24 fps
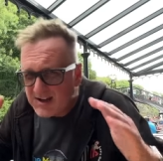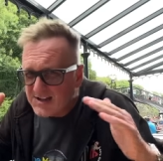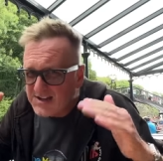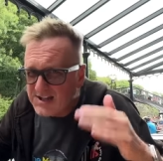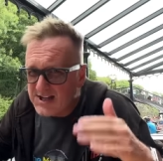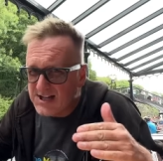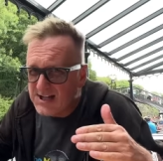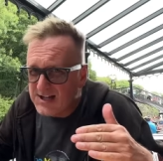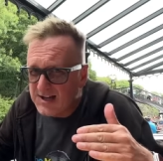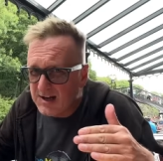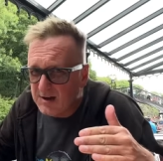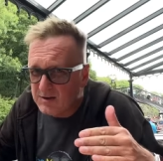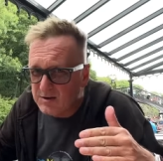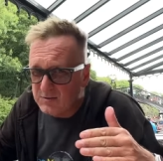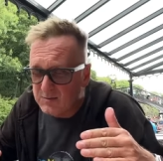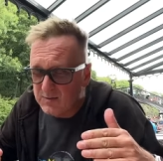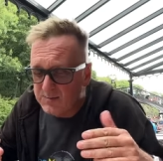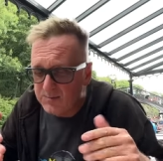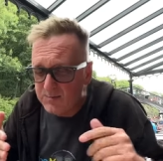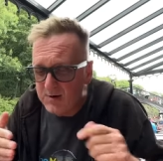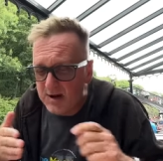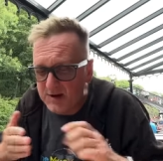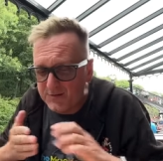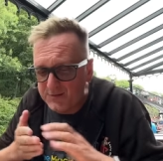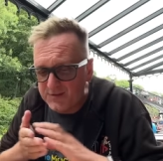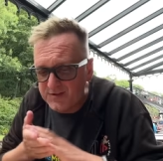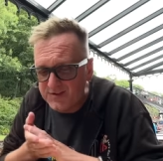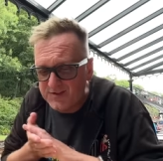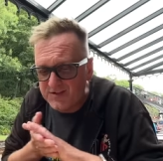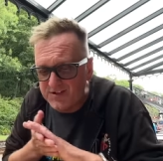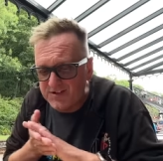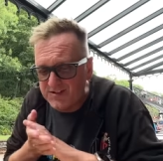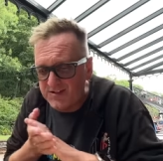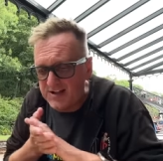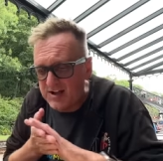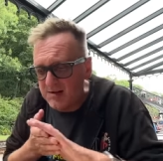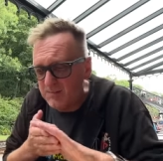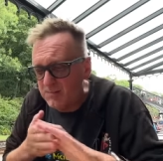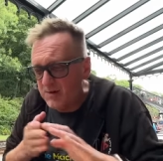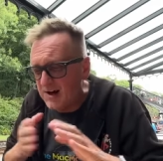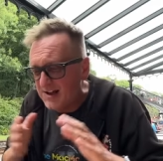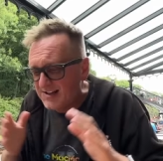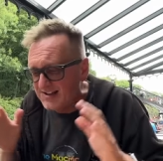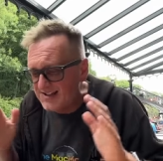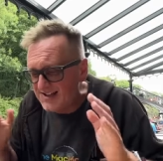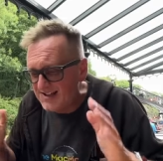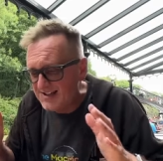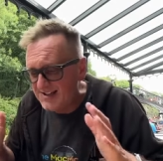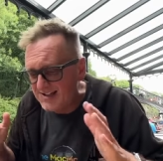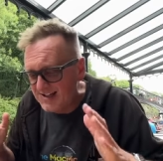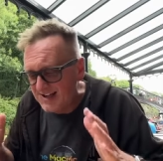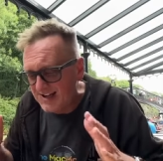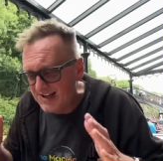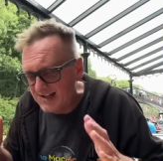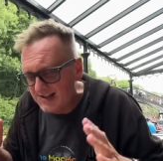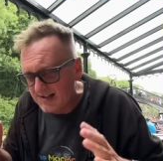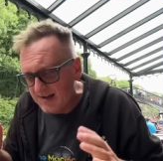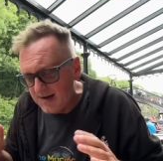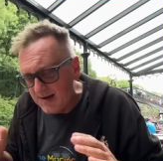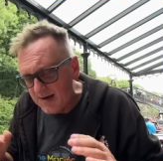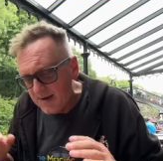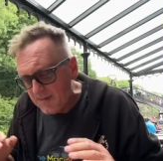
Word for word: Tea goes with breakfast, doesn't it? But I did need